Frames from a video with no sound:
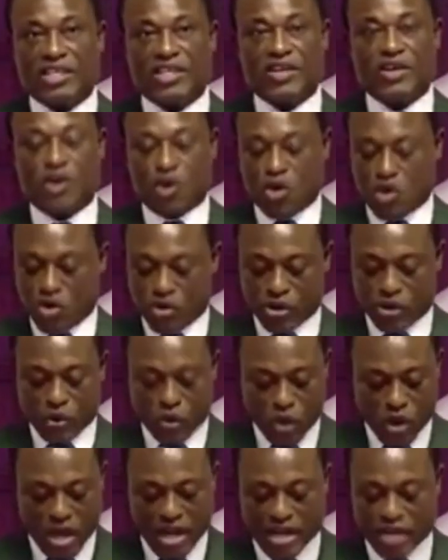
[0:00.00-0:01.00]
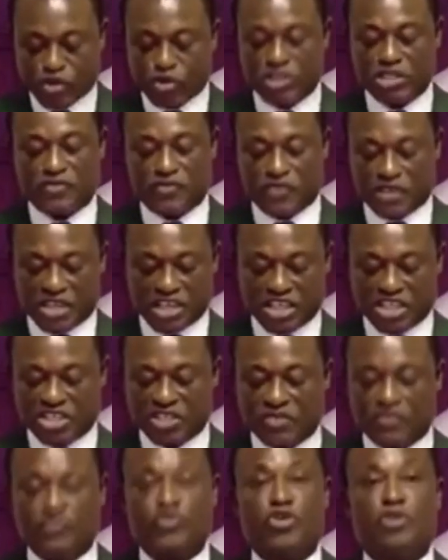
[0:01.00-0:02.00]
or require notification
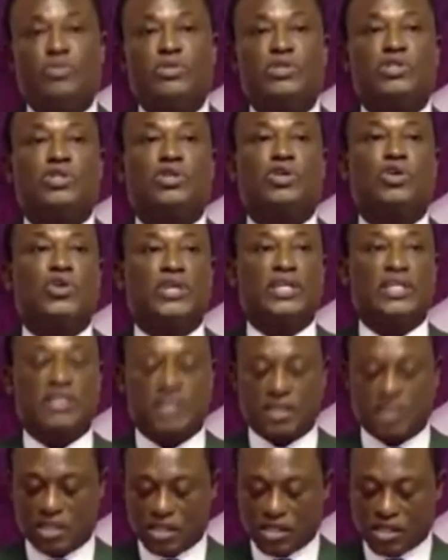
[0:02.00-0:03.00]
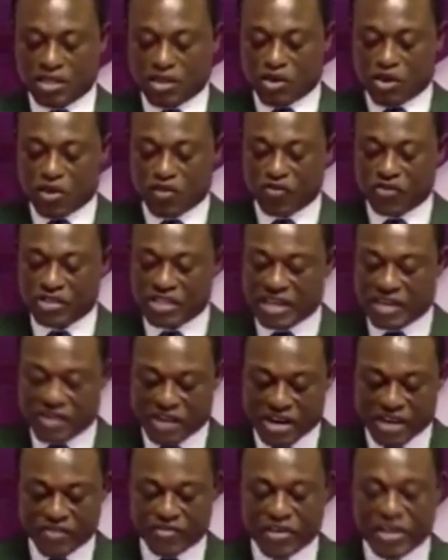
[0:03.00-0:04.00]
from his lawyers of his
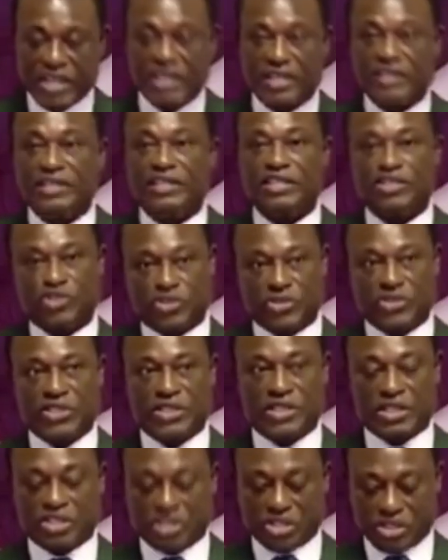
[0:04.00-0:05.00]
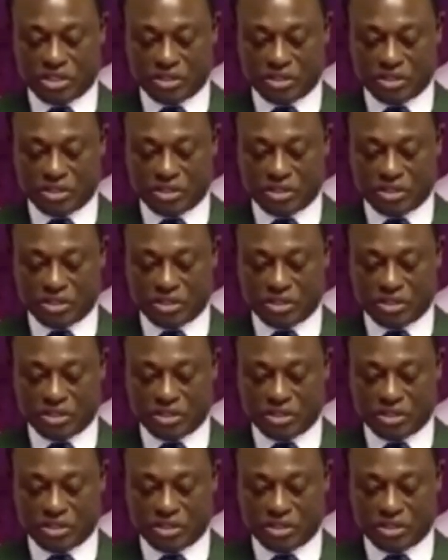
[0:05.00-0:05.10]
arrival in the jurisdiction.